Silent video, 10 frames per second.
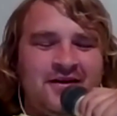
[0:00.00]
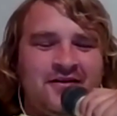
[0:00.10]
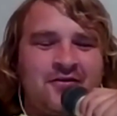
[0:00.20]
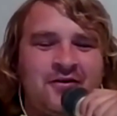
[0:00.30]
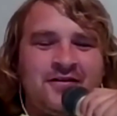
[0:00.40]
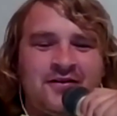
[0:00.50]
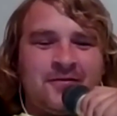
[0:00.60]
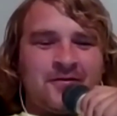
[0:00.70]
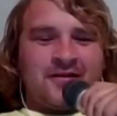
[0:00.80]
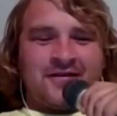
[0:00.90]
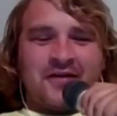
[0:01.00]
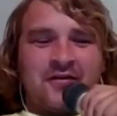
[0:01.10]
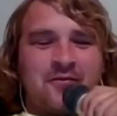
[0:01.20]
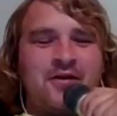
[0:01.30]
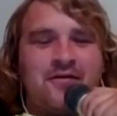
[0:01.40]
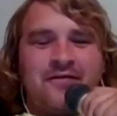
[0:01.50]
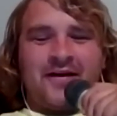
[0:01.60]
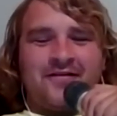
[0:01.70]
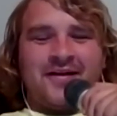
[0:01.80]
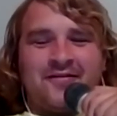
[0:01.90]
So he sleeps with us like 3 to
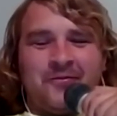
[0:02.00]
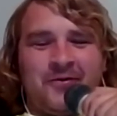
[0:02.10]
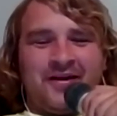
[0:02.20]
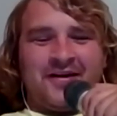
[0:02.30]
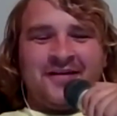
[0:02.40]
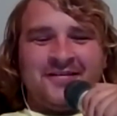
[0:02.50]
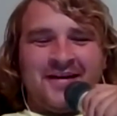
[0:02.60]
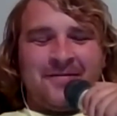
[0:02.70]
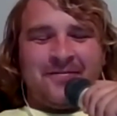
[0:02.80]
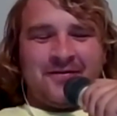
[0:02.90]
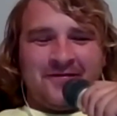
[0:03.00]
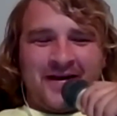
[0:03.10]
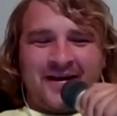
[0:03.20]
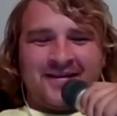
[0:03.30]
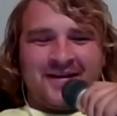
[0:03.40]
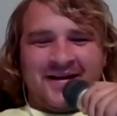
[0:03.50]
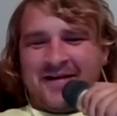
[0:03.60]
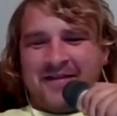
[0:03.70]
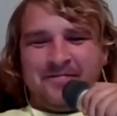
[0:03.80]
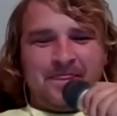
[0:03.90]
5 nights a week, on top of the fact that
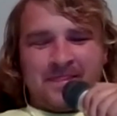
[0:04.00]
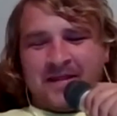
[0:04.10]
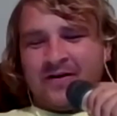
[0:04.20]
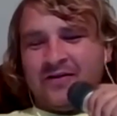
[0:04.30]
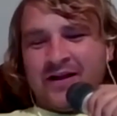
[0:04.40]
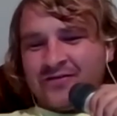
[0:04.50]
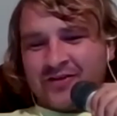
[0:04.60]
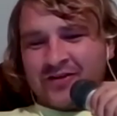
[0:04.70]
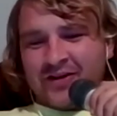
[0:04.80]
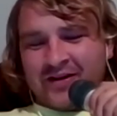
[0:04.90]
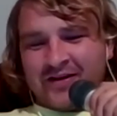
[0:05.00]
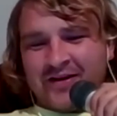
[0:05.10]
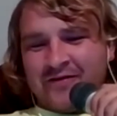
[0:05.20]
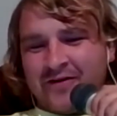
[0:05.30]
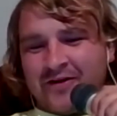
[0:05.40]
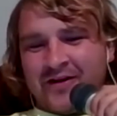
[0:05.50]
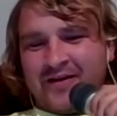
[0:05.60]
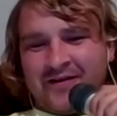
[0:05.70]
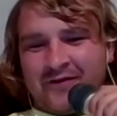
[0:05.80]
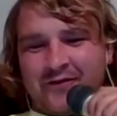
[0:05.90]
I'm allegedly a
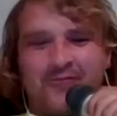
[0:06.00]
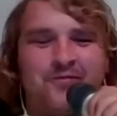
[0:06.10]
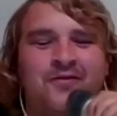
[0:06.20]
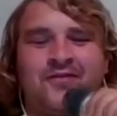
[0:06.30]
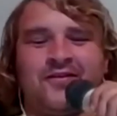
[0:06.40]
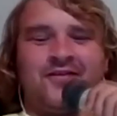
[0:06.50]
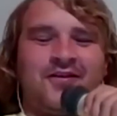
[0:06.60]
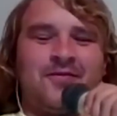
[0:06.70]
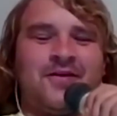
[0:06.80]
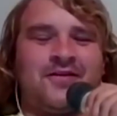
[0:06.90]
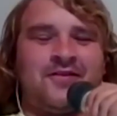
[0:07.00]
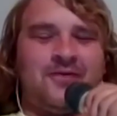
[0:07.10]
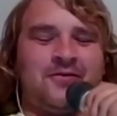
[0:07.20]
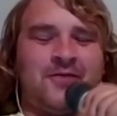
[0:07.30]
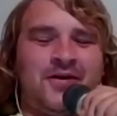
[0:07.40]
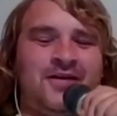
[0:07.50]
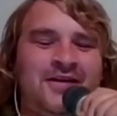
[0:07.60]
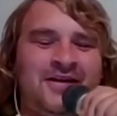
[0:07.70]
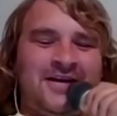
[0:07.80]
very difficult person to sleep next to as well.